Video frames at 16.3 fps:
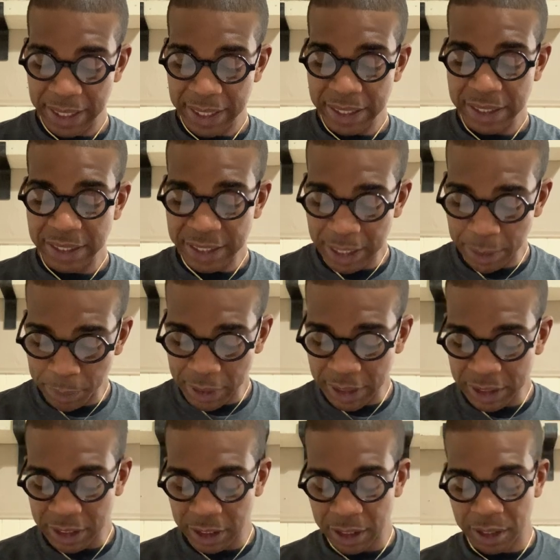
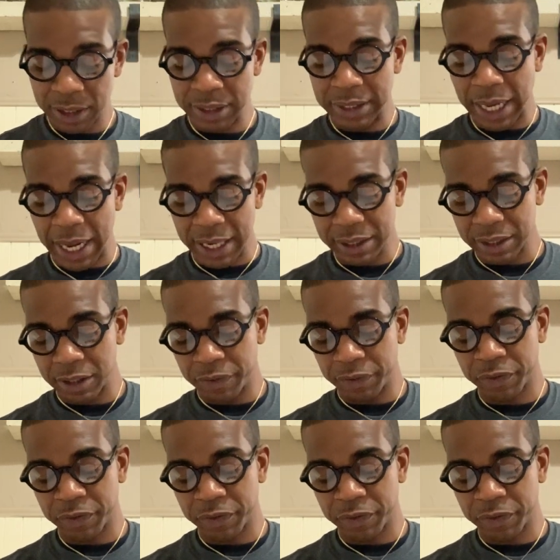Similar to Dr.